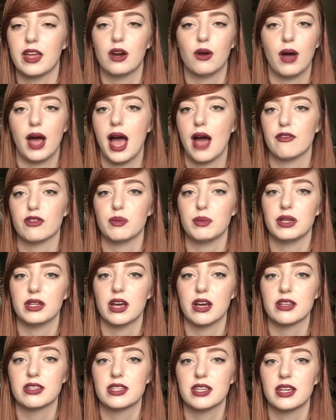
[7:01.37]
they don't have to be
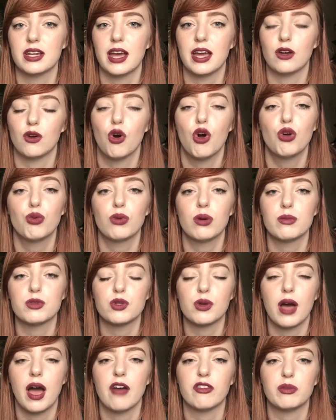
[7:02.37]
dusted, and hornworms
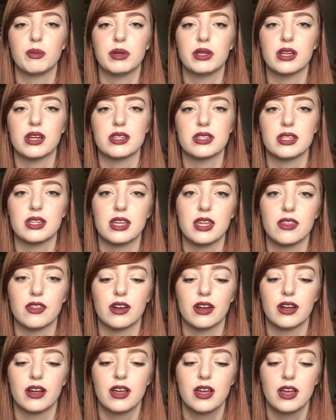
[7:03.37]
don't have to be dusted
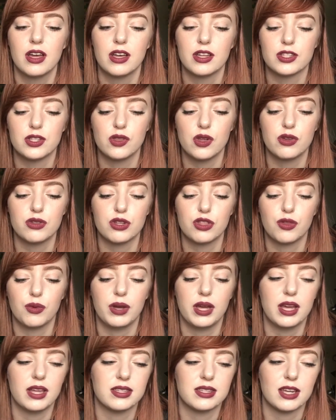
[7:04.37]
either. So those are
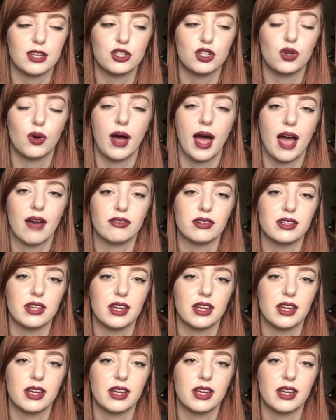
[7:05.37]
3 insects you don't have to